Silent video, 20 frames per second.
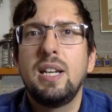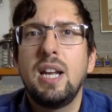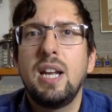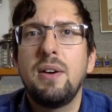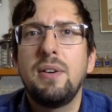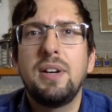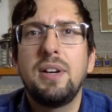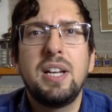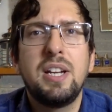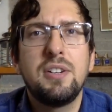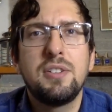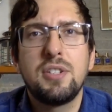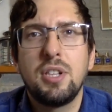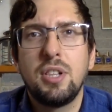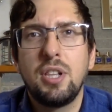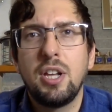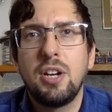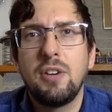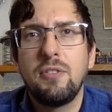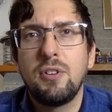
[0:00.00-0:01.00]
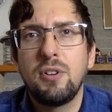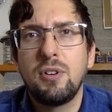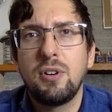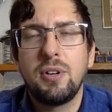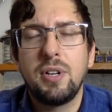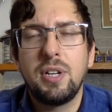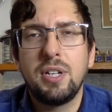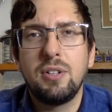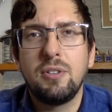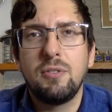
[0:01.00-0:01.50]
Nowadays there's a lot of
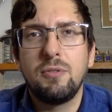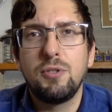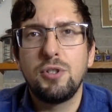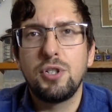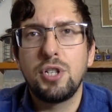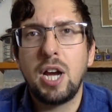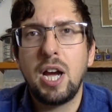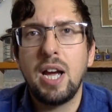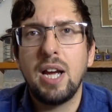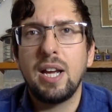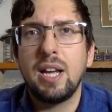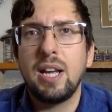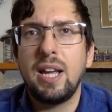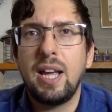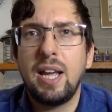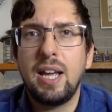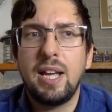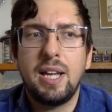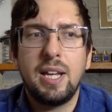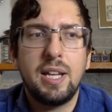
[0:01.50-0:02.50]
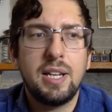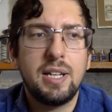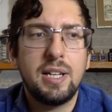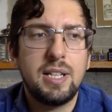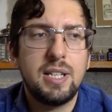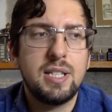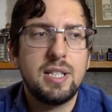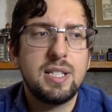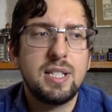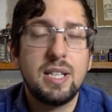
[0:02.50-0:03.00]
oriental Fougère and
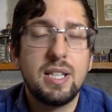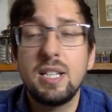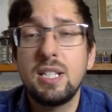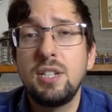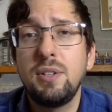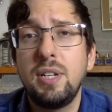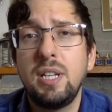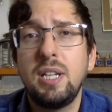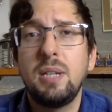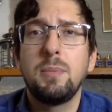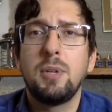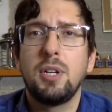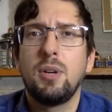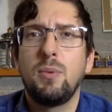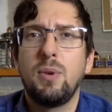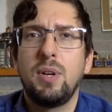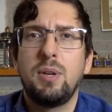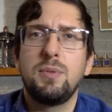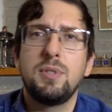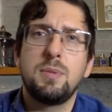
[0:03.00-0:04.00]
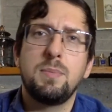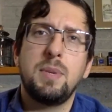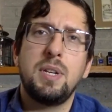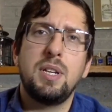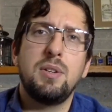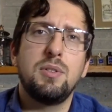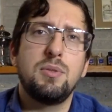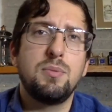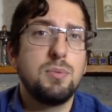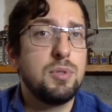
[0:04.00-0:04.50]
it's less unique, but the way it was
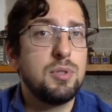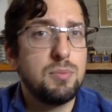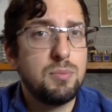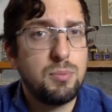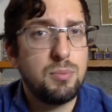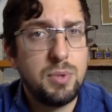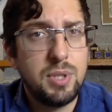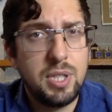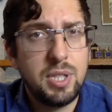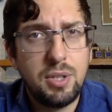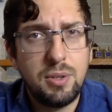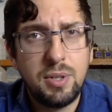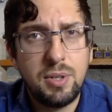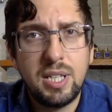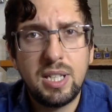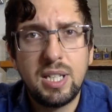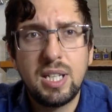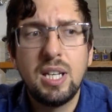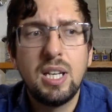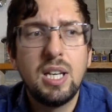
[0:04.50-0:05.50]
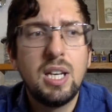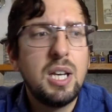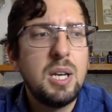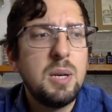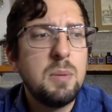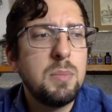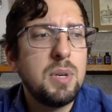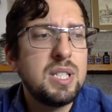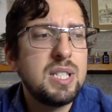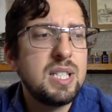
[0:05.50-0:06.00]
made just was really unique.
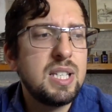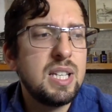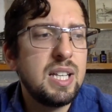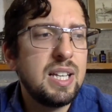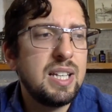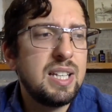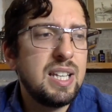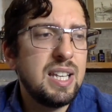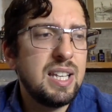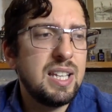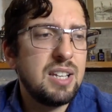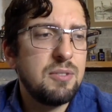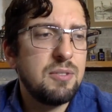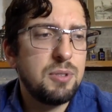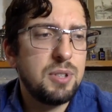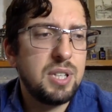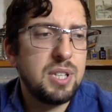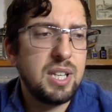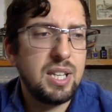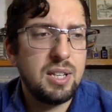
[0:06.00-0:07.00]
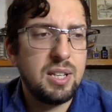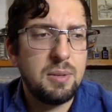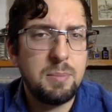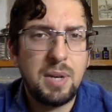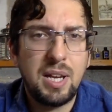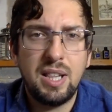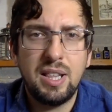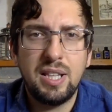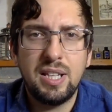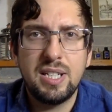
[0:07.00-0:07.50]
But still, I think everything on
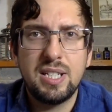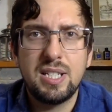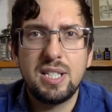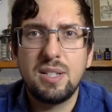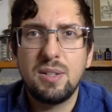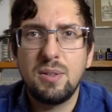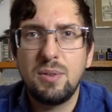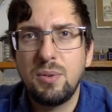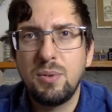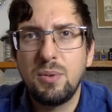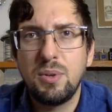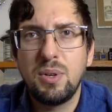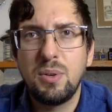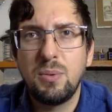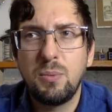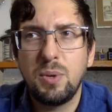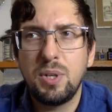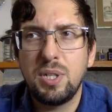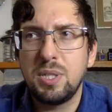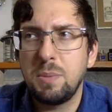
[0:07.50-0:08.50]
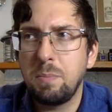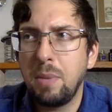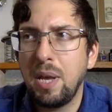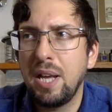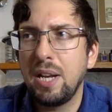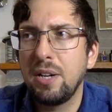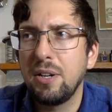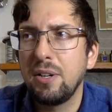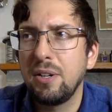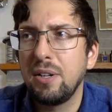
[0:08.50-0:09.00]
my list was
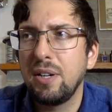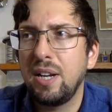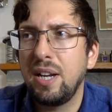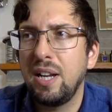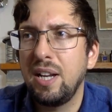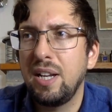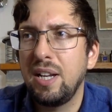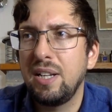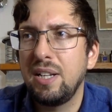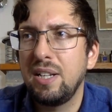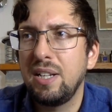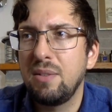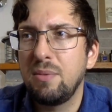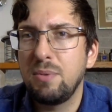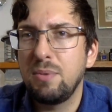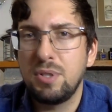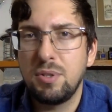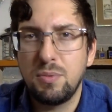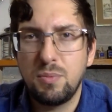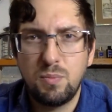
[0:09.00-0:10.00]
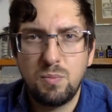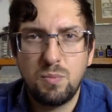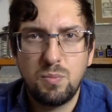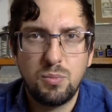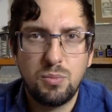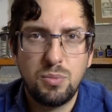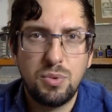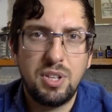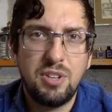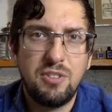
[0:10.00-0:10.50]
better, and it was
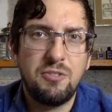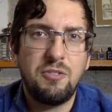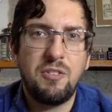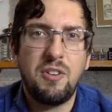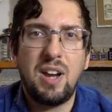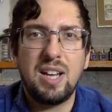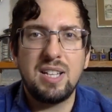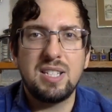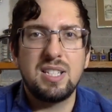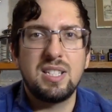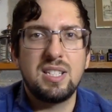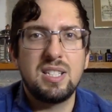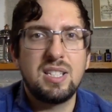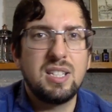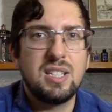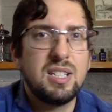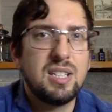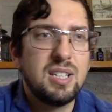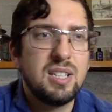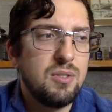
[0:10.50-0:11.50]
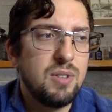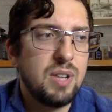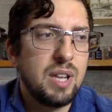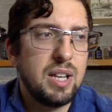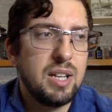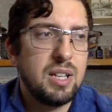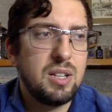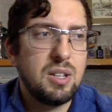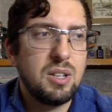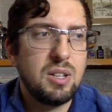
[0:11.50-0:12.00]
really fast,
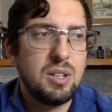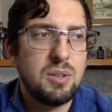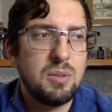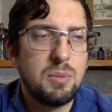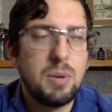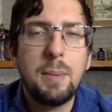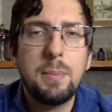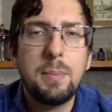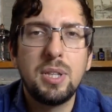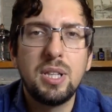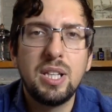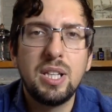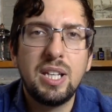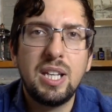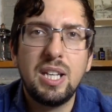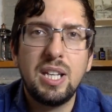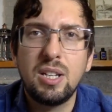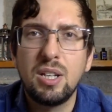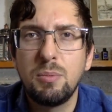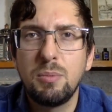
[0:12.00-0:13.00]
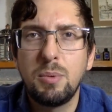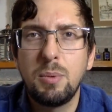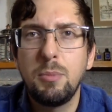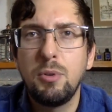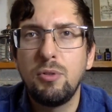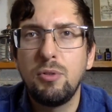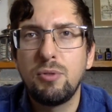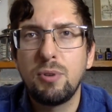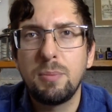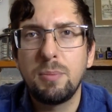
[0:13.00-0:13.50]
like rapidly
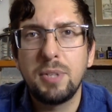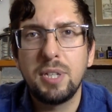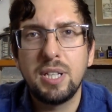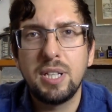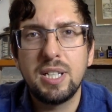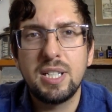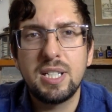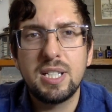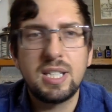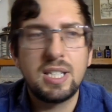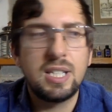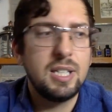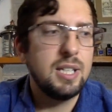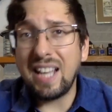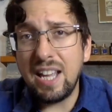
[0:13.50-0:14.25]
removed from the list.